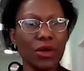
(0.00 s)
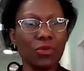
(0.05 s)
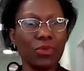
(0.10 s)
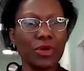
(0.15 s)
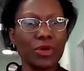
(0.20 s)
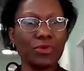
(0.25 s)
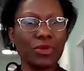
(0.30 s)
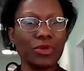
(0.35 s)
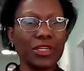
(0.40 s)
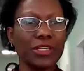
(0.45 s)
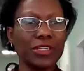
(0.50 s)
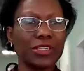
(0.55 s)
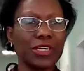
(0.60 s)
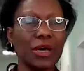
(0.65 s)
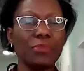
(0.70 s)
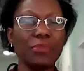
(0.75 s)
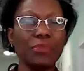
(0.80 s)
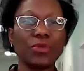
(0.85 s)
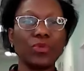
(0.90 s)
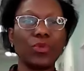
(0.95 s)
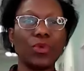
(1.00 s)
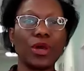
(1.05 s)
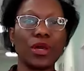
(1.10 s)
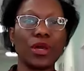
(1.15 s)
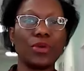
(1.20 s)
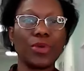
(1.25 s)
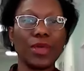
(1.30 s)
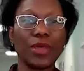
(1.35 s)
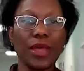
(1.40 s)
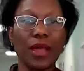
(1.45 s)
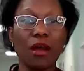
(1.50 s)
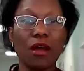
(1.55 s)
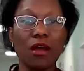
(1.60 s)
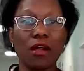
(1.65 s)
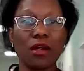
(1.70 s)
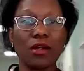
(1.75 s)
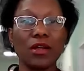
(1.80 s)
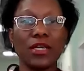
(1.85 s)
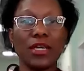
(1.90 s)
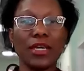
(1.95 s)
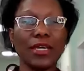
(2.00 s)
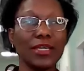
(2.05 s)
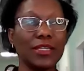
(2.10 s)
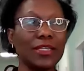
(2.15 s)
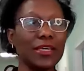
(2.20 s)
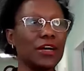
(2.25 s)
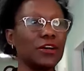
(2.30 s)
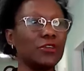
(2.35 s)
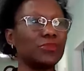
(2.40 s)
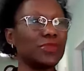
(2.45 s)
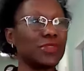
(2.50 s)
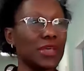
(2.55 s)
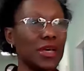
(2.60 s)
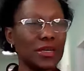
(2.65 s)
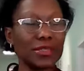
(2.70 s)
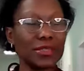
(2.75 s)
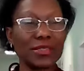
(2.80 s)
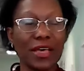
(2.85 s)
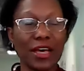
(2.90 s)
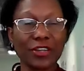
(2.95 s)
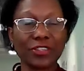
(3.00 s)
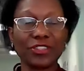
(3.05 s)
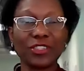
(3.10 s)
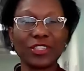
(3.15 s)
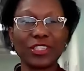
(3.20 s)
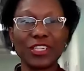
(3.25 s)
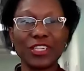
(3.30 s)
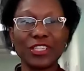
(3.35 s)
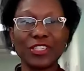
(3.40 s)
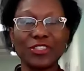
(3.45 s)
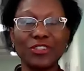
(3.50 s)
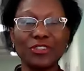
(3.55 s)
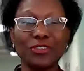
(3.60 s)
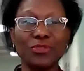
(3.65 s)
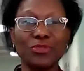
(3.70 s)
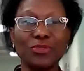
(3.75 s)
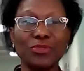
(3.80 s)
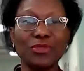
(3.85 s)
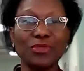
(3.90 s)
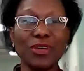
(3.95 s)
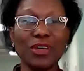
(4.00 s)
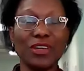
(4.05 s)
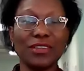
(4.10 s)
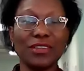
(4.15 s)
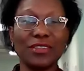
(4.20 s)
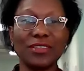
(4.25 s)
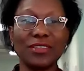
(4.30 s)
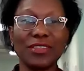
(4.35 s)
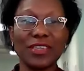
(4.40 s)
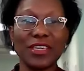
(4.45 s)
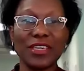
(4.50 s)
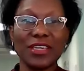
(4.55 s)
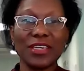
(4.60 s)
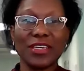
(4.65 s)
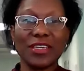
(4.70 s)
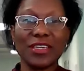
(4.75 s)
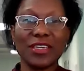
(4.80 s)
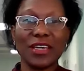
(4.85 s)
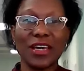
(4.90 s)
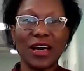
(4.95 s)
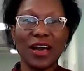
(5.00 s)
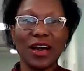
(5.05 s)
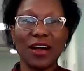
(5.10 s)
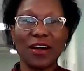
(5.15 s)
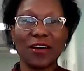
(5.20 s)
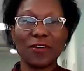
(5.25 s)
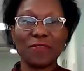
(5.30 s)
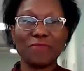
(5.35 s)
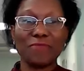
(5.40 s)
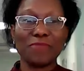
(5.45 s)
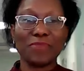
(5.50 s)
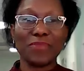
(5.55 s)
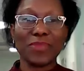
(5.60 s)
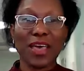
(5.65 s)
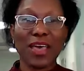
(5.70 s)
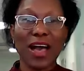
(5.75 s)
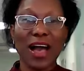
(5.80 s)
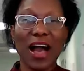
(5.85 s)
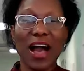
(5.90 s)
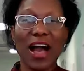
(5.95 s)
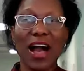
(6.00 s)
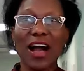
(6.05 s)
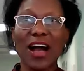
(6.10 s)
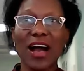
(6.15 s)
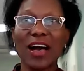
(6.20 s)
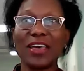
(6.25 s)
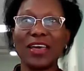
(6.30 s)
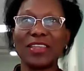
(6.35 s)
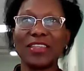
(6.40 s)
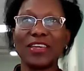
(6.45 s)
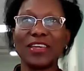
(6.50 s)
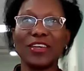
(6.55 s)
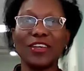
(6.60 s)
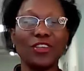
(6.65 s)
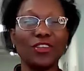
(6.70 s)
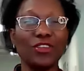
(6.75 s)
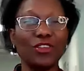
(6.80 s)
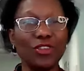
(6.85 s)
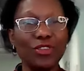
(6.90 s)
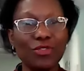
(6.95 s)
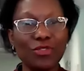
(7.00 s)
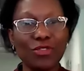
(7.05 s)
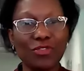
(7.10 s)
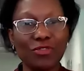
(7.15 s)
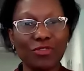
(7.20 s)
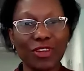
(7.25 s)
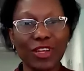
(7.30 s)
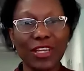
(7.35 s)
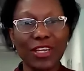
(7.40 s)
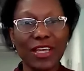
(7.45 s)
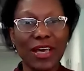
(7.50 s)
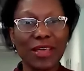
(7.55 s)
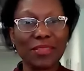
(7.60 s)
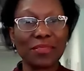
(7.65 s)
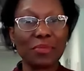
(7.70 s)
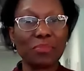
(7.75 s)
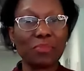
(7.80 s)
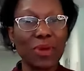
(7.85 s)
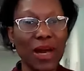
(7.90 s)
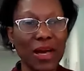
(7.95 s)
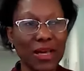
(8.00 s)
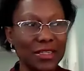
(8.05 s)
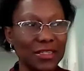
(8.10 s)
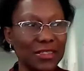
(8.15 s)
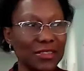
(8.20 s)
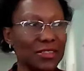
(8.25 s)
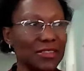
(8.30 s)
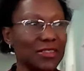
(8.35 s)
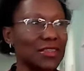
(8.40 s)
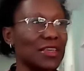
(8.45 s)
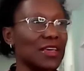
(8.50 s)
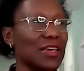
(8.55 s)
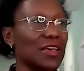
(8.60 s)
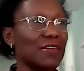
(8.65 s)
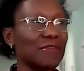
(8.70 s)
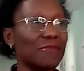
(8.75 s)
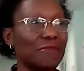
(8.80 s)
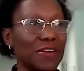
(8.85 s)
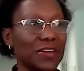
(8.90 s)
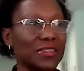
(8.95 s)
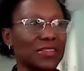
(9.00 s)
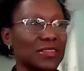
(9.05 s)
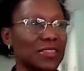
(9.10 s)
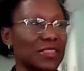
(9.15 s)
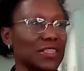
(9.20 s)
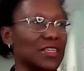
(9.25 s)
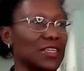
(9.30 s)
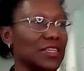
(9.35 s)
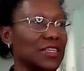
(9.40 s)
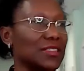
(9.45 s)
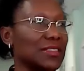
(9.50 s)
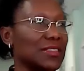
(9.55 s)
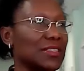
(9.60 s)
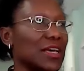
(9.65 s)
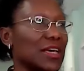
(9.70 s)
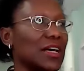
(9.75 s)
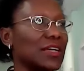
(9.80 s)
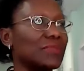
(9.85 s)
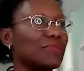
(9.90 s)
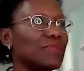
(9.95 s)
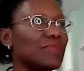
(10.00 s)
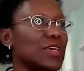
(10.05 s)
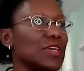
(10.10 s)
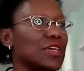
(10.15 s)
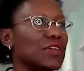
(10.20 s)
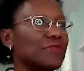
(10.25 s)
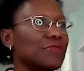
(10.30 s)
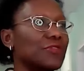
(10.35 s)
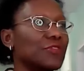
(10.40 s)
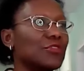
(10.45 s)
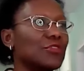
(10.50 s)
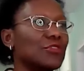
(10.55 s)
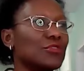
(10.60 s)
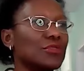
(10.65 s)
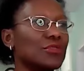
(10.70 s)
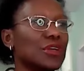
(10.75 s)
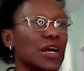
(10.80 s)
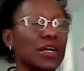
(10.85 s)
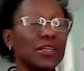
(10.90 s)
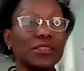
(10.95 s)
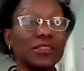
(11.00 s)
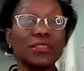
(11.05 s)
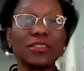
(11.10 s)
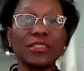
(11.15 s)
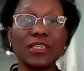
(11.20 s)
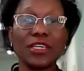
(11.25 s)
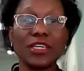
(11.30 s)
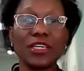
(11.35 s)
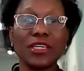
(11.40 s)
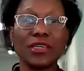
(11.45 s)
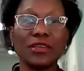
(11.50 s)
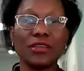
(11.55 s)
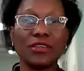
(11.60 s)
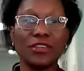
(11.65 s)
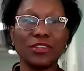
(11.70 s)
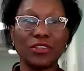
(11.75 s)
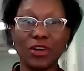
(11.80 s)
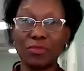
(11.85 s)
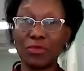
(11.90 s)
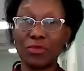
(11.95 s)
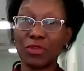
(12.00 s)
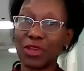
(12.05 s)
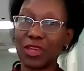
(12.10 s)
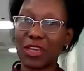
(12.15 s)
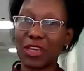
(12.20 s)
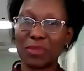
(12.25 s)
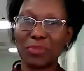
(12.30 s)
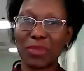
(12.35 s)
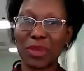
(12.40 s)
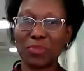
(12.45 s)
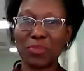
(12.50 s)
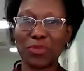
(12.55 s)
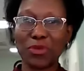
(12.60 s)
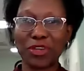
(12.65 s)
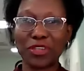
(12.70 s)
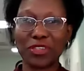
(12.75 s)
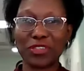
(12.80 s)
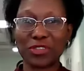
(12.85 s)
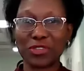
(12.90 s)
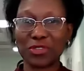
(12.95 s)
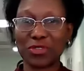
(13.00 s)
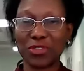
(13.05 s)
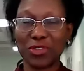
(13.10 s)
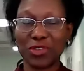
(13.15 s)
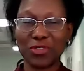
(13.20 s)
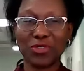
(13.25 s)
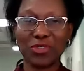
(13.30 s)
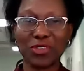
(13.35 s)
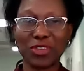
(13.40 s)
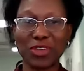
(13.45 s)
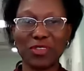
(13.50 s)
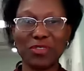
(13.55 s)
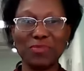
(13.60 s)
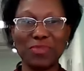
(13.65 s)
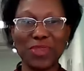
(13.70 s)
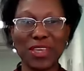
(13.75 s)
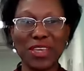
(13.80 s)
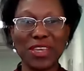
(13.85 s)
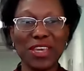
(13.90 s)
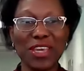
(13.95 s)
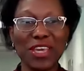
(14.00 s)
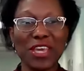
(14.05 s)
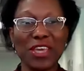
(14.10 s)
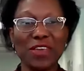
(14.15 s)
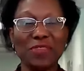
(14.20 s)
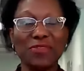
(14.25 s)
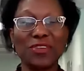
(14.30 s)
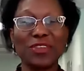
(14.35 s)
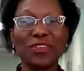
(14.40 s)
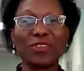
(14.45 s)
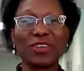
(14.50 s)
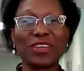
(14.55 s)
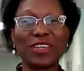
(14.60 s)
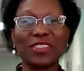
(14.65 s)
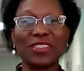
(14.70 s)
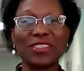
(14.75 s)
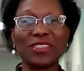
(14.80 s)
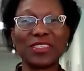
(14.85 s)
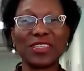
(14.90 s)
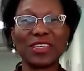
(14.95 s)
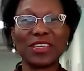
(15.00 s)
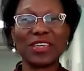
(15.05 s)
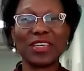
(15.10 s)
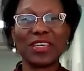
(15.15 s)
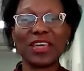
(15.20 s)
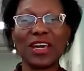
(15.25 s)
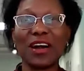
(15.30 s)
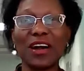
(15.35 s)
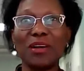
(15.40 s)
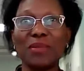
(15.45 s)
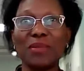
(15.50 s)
when we determine where we are, it helps us actually to see and look really at the patterns. First thing is that if you look and see, I'm looking at my point, so you forgive me. If you look and see